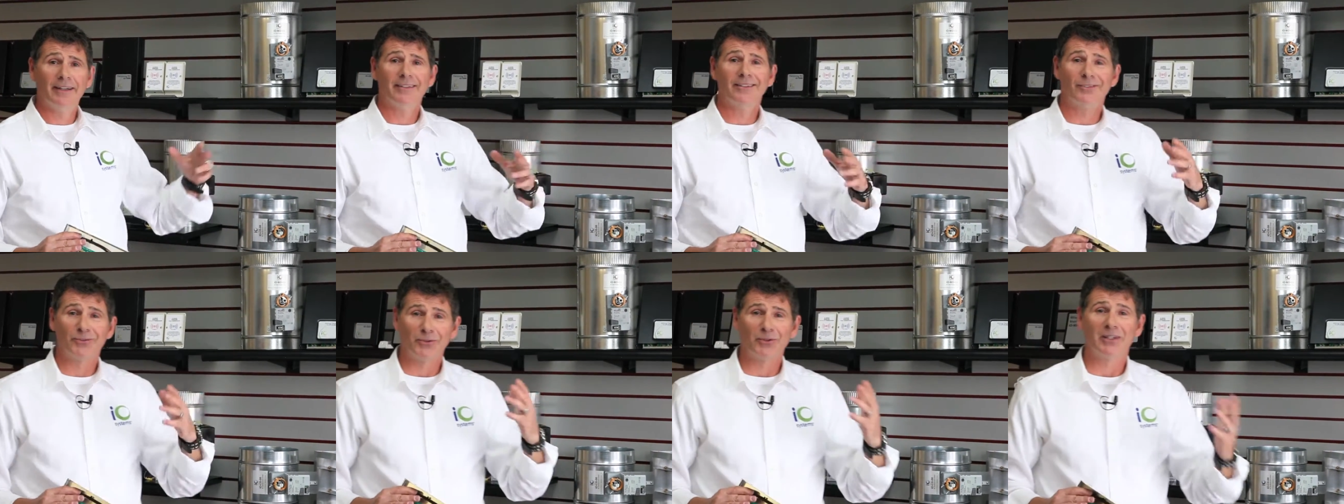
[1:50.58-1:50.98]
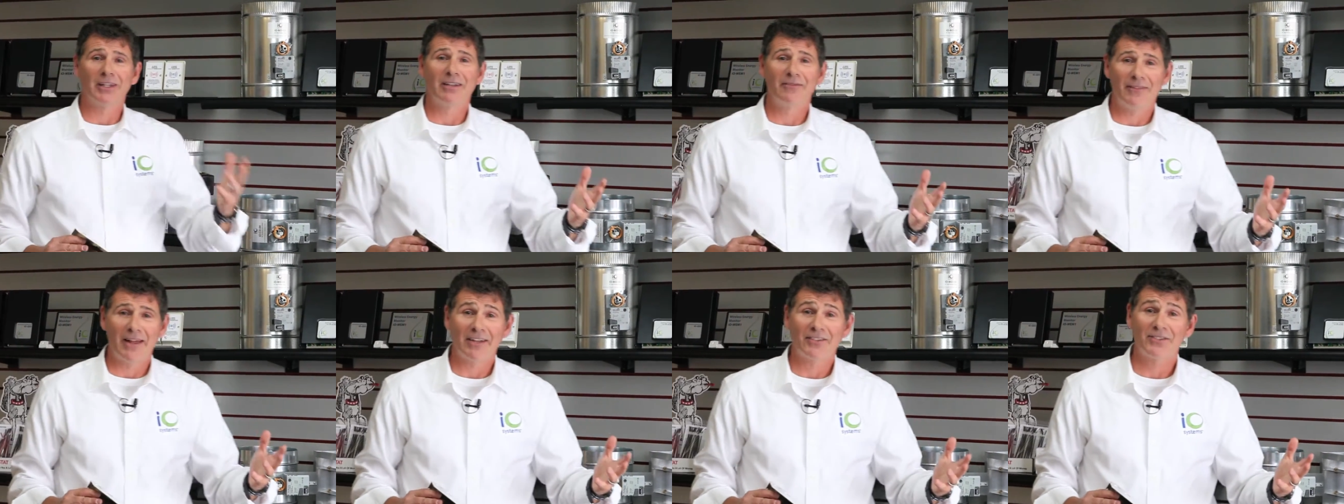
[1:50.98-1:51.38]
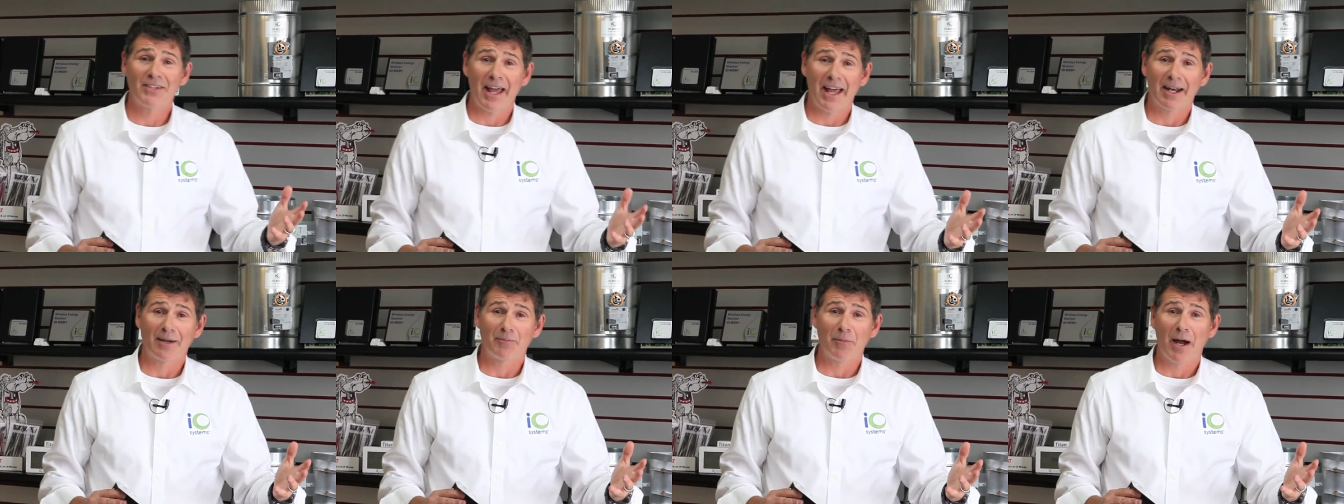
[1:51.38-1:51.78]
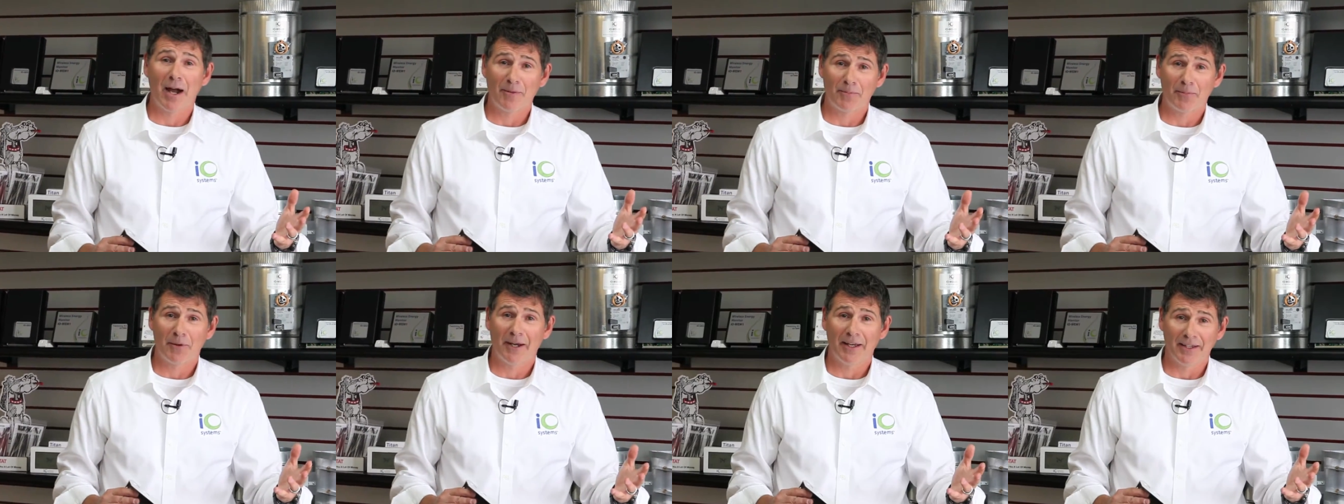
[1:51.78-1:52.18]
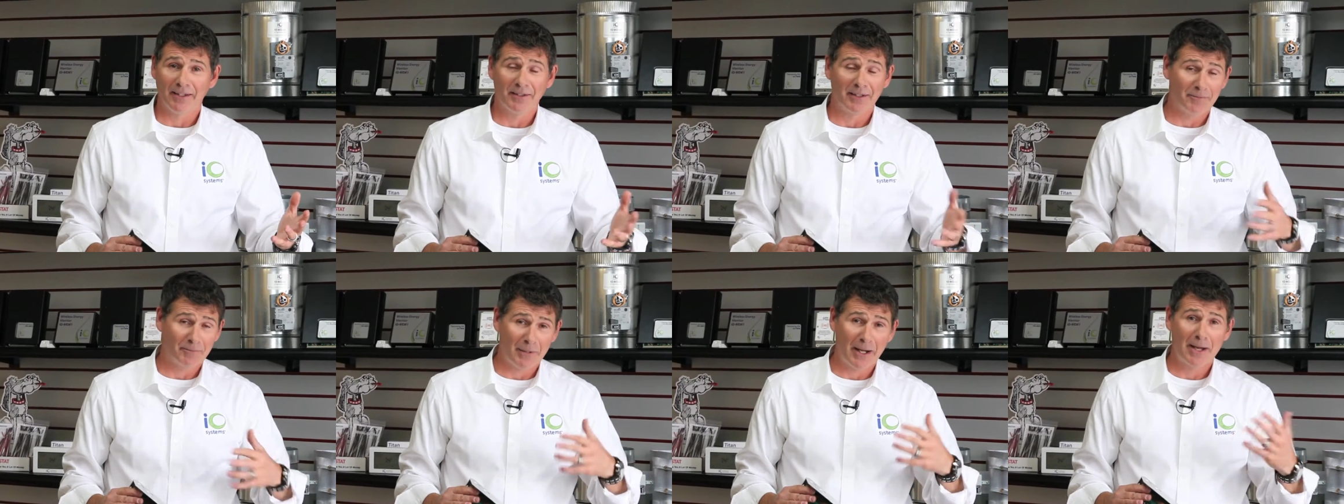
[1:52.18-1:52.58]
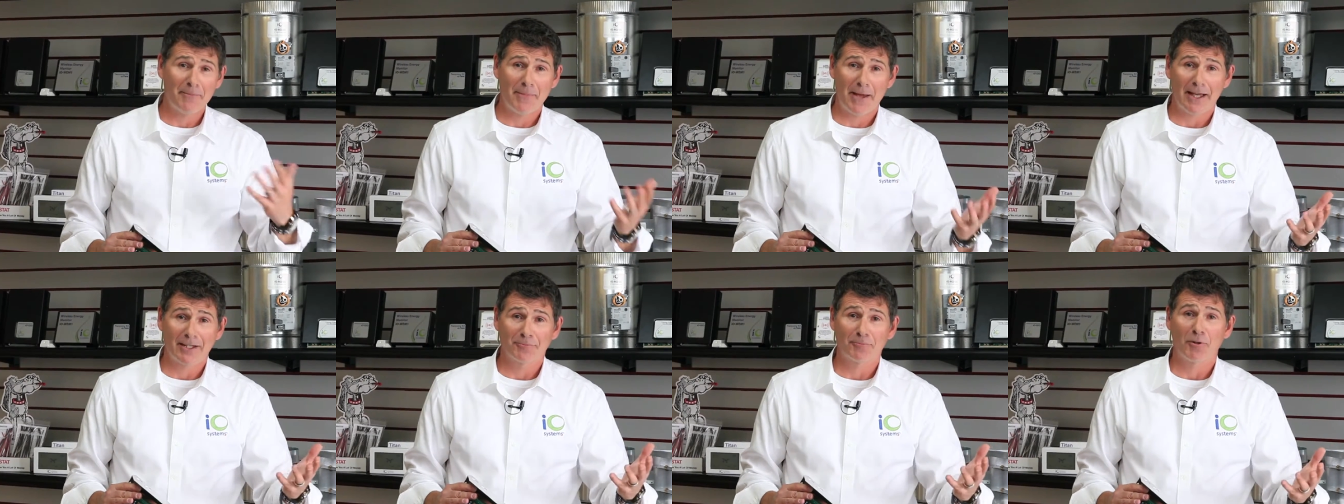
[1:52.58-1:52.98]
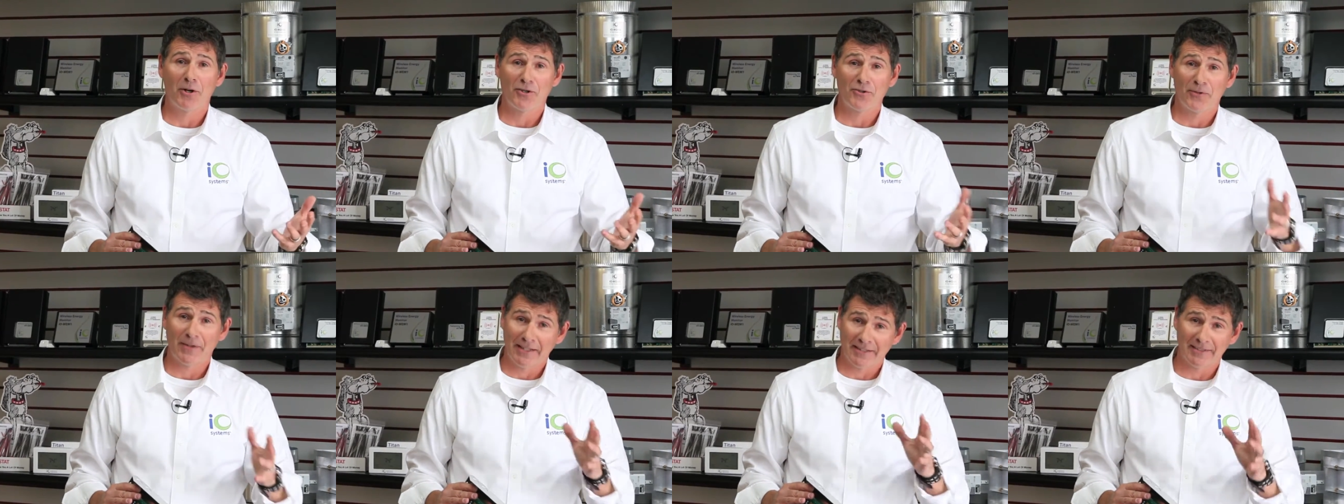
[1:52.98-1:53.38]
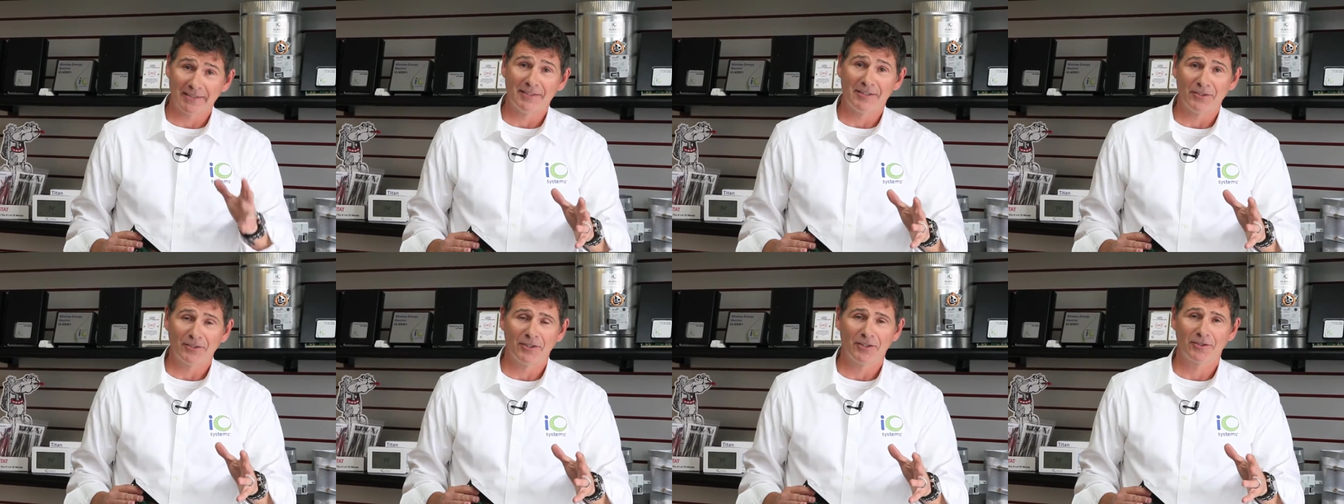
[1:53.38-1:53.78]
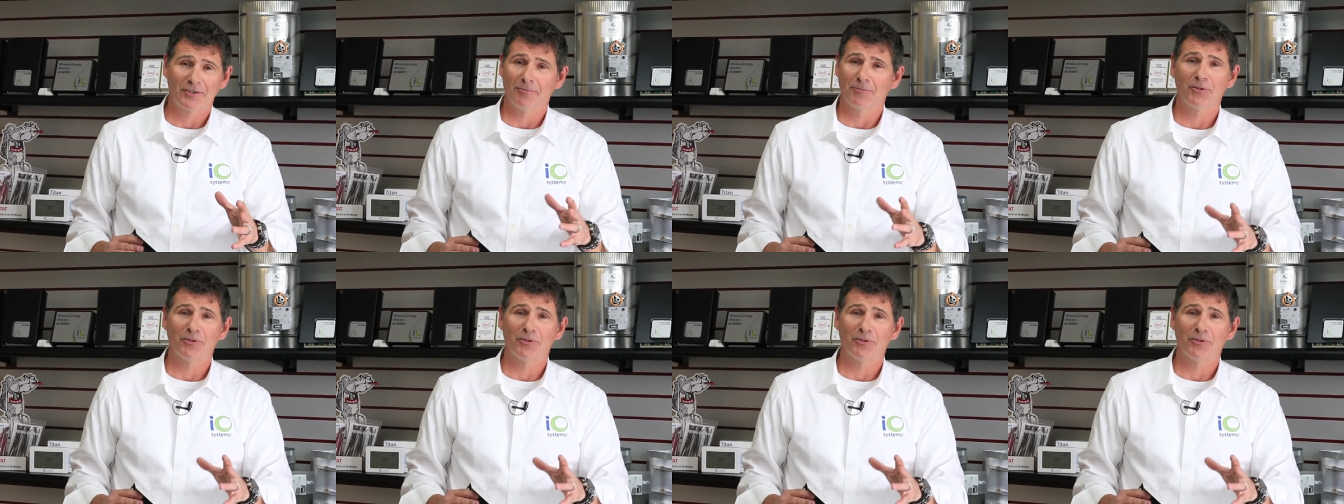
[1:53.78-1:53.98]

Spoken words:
to relieve that static bypass pressure that's in the system.